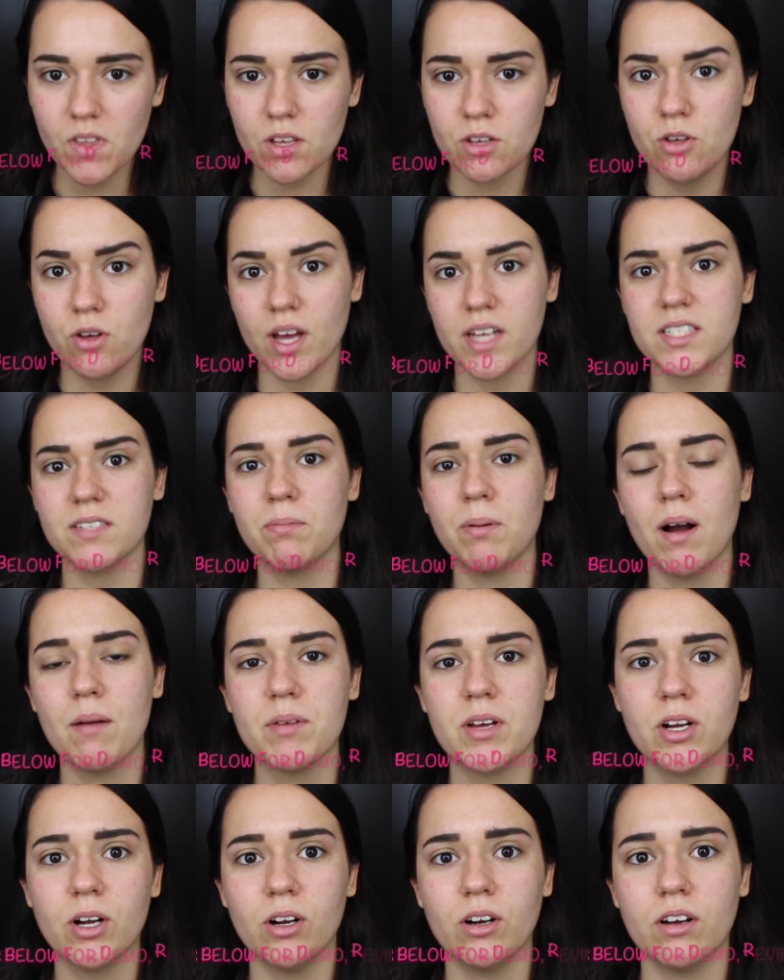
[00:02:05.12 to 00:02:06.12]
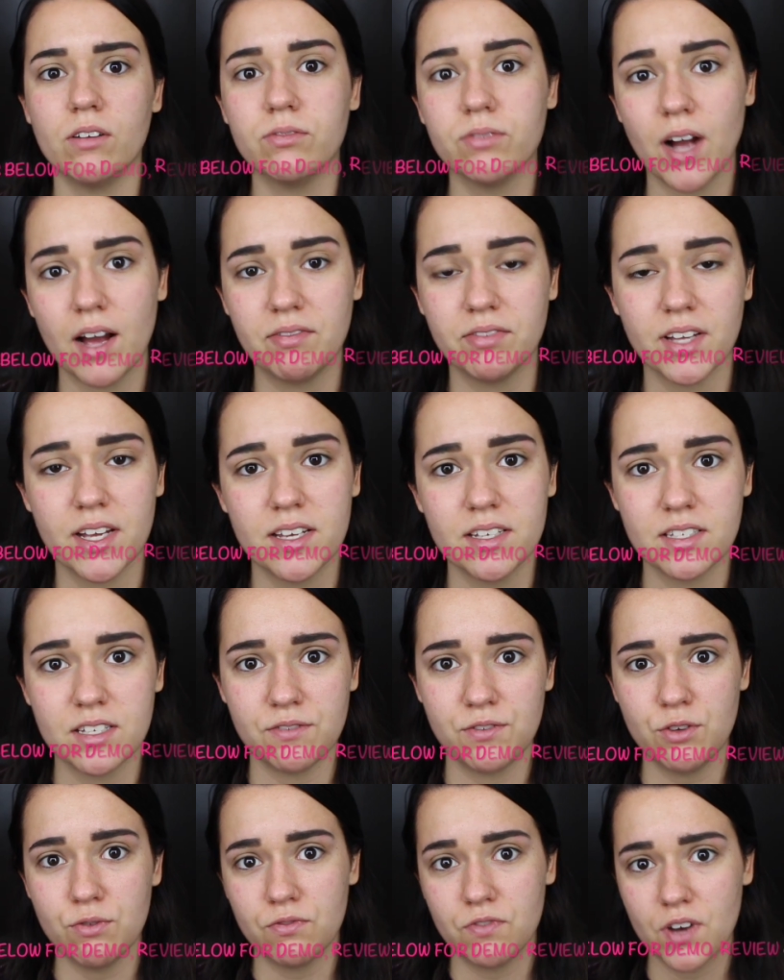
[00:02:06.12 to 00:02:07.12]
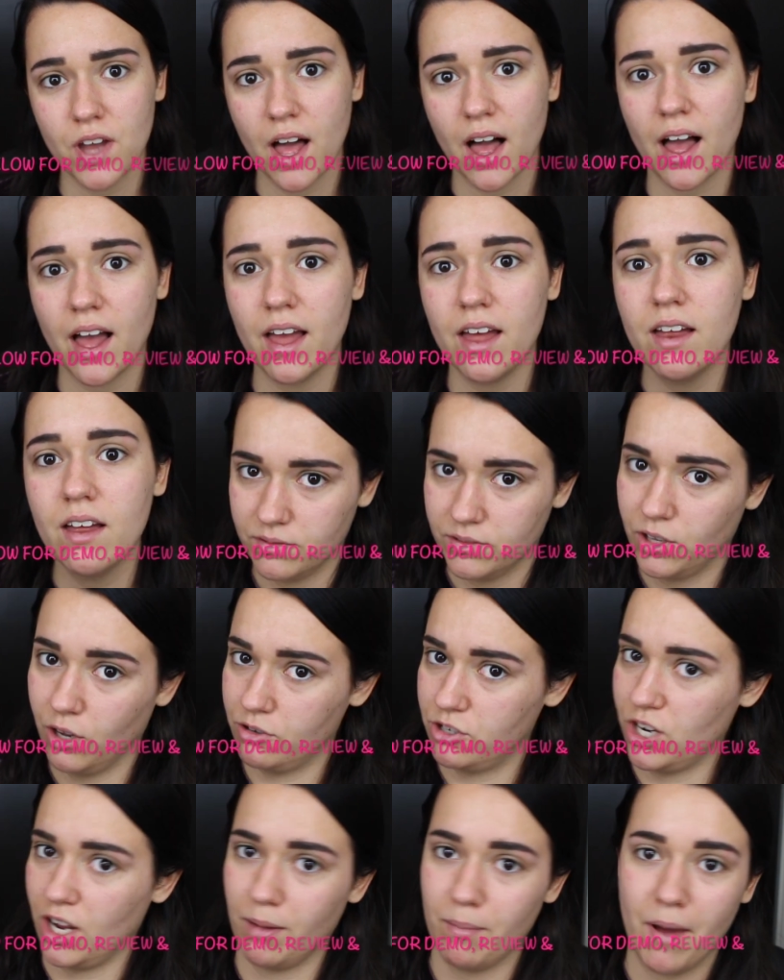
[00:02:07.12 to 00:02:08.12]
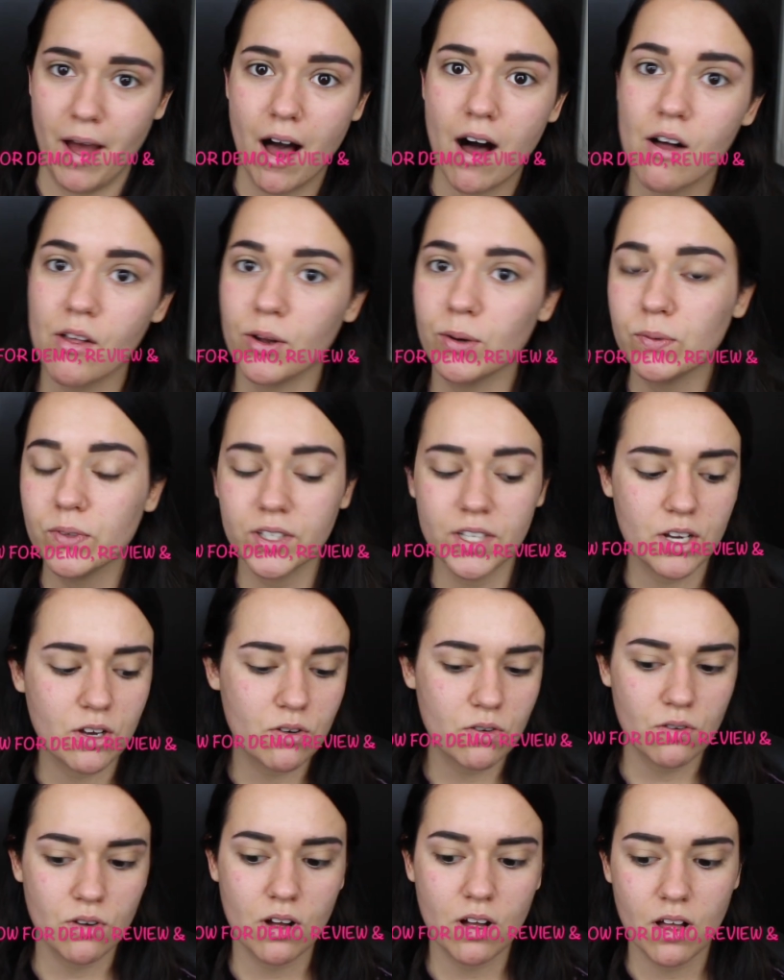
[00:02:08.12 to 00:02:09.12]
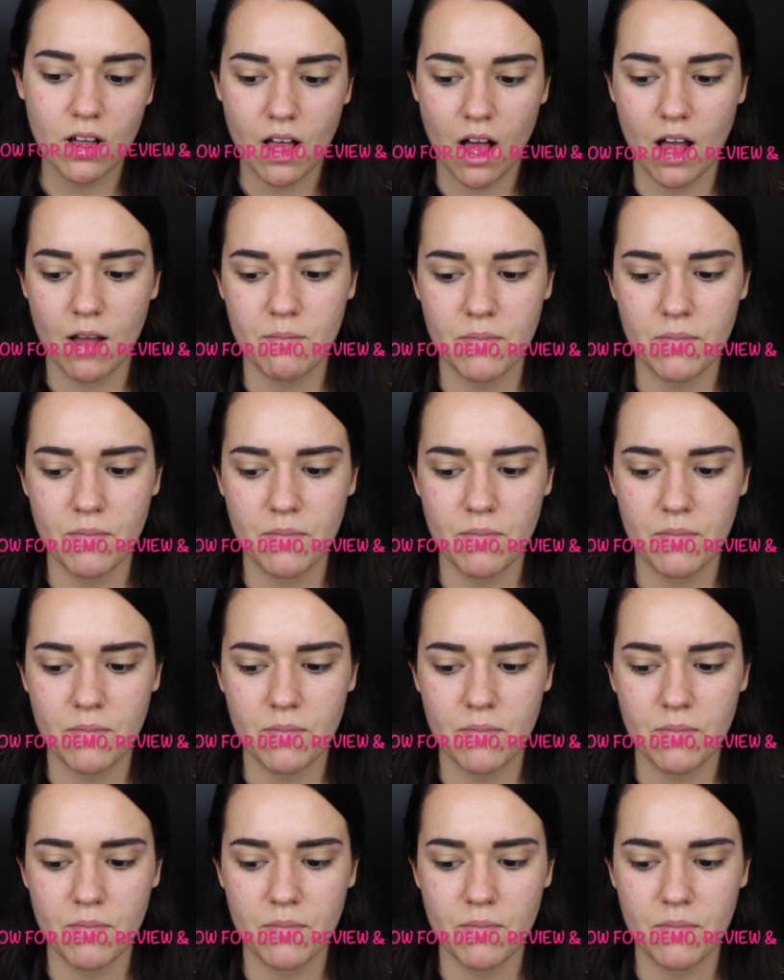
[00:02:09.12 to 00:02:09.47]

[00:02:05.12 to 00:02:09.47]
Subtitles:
You guys have probably heard of Revlist. If you've not, go check them out. They're really cool.